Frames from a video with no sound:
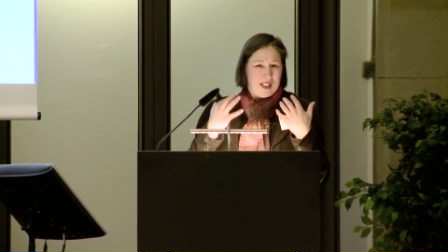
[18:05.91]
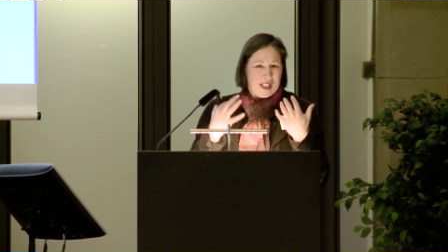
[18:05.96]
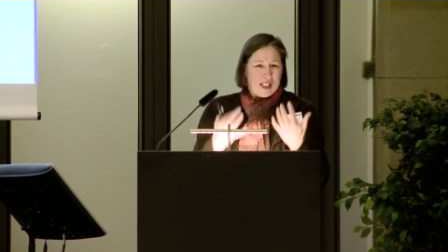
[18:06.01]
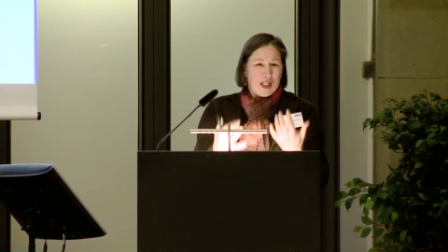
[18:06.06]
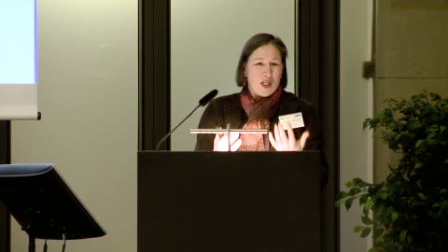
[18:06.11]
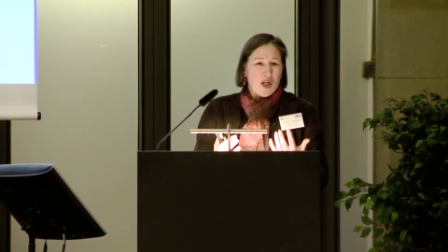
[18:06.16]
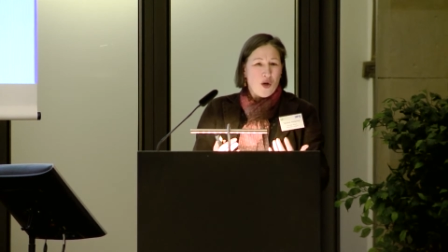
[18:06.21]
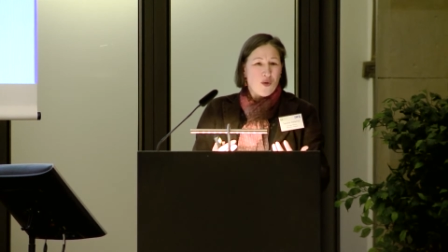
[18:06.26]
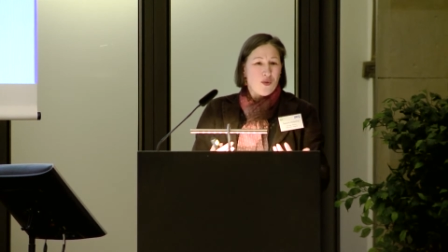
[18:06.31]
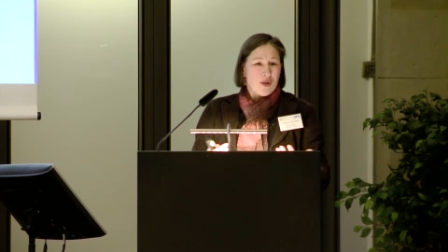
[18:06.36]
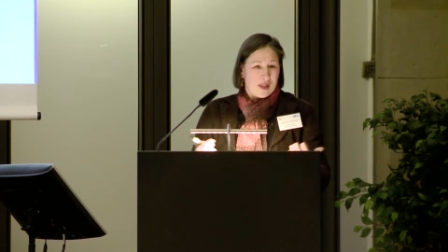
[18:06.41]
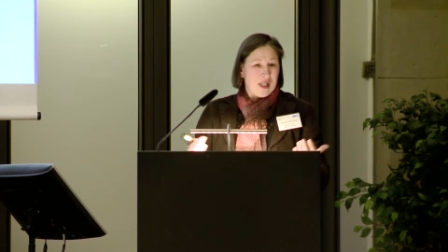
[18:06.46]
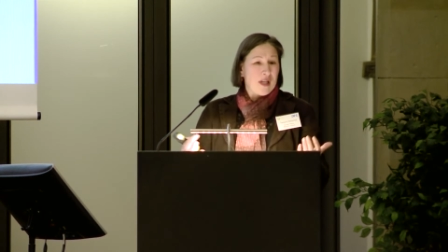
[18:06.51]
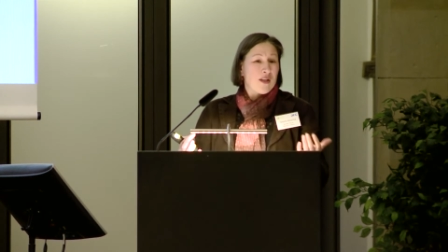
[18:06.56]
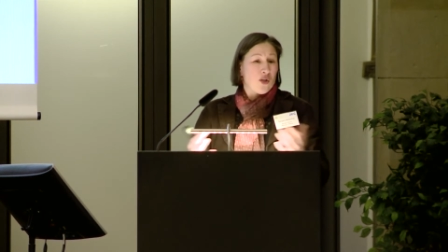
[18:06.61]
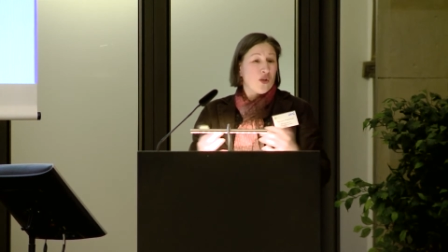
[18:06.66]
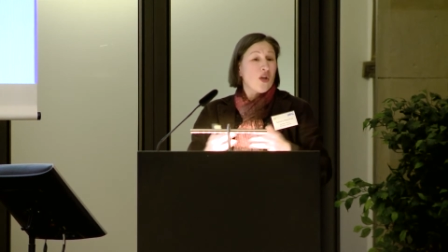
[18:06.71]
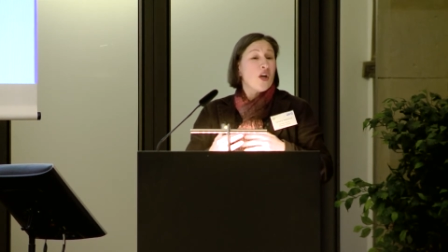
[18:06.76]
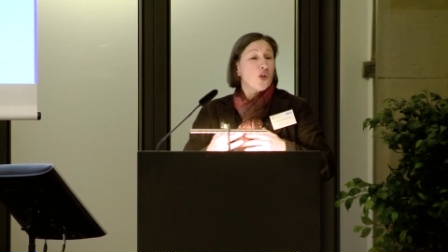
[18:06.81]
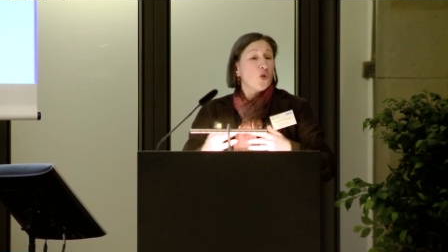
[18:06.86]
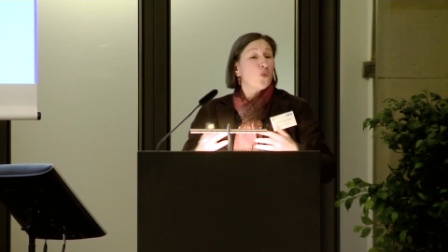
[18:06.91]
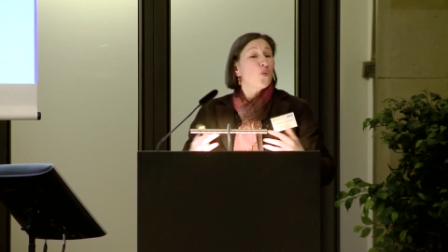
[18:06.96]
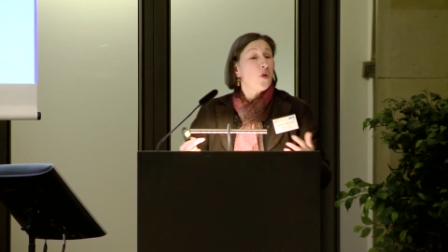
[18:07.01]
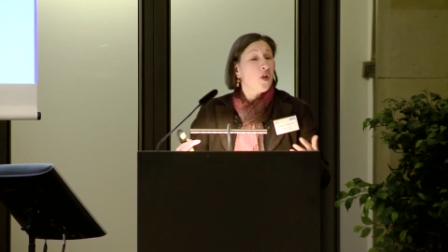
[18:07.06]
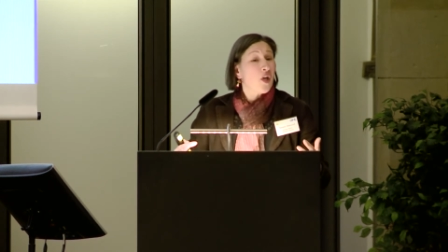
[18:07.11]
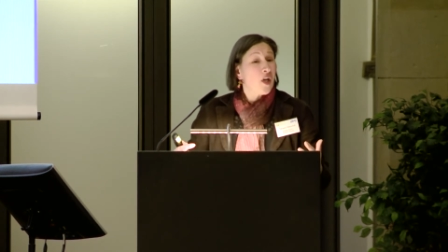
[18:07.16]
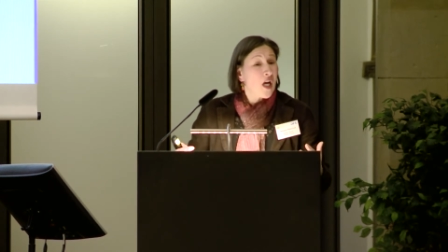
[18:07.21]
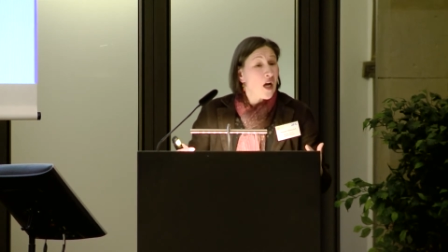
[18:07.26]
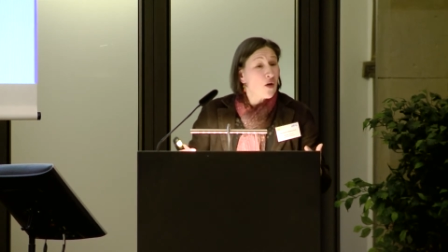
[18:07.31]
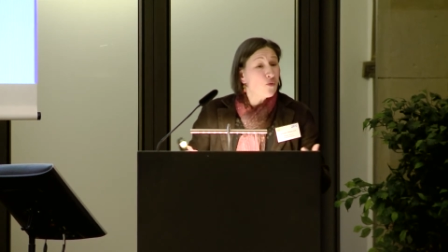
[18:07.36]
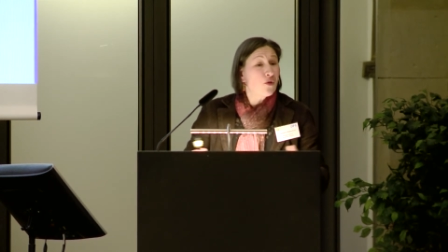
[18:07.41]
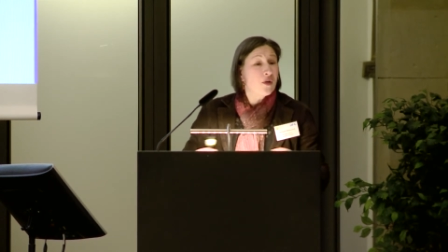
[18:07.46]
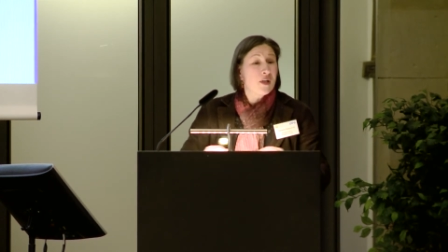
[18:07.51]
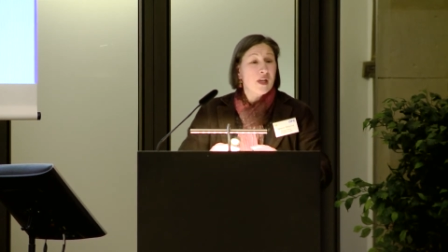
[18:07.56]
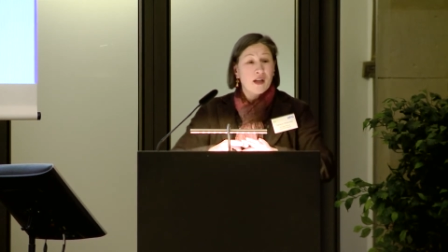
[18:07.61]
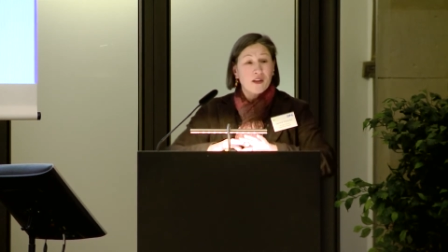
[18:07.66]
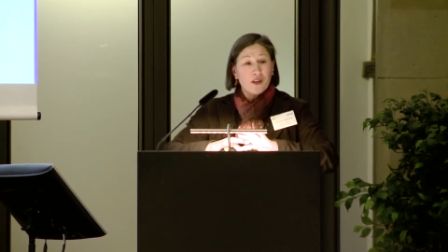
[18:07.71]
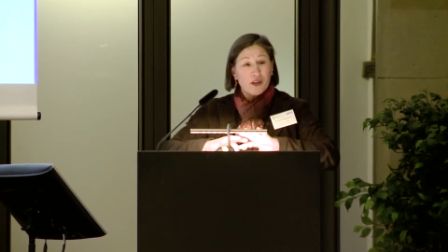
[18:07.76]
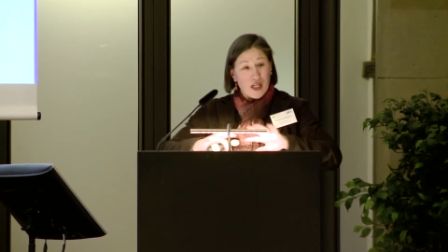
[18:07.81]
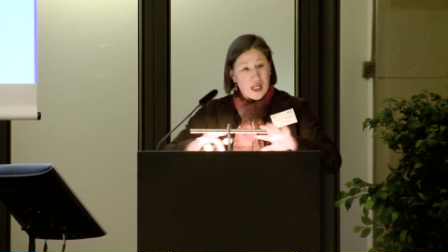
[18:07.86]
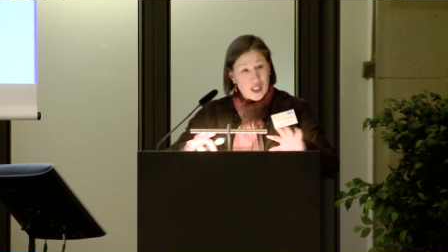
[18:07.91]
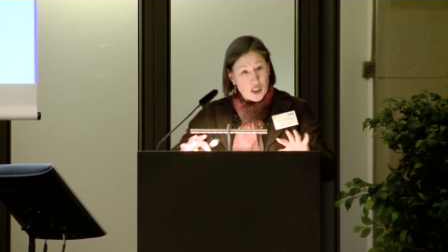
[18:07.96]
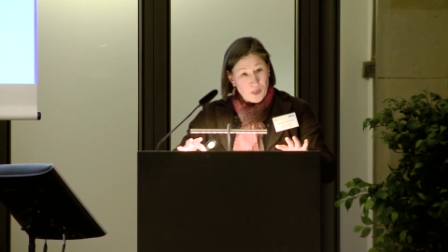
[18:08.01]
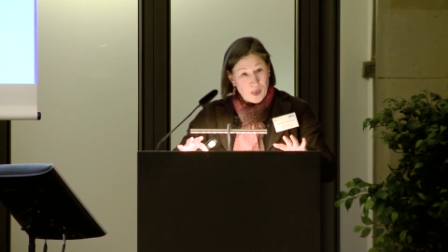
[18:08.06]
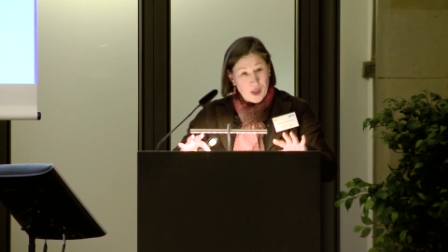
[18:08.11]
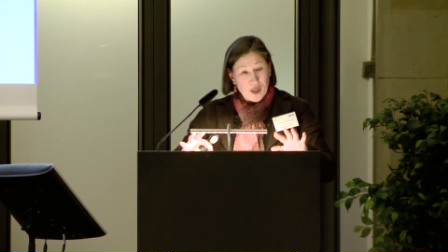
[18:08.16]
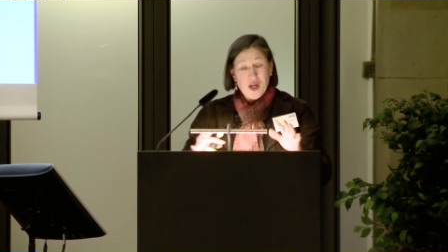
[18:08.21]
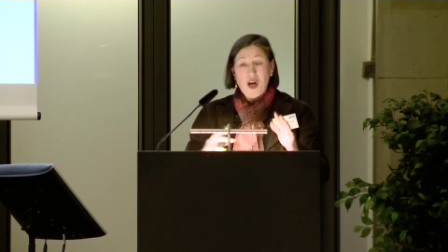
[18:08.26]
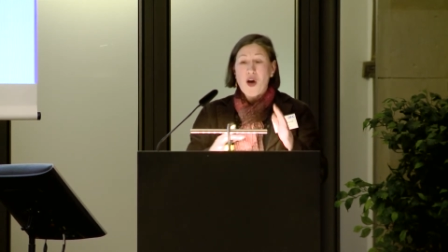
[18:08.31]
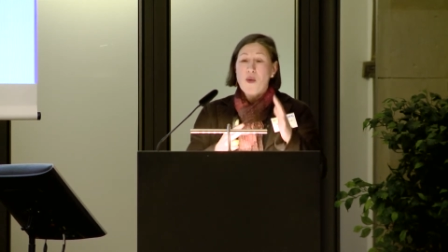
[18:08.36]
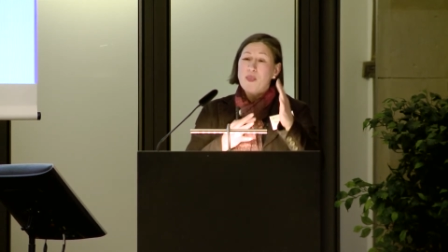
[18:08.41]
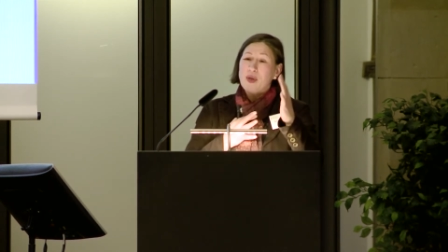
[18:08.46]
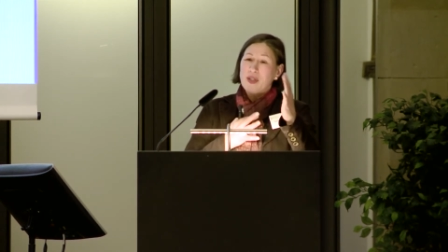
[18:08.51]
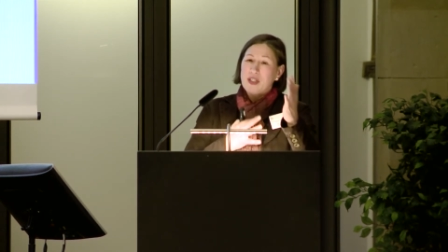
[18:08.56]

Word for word: You know, they started working out together, they split up,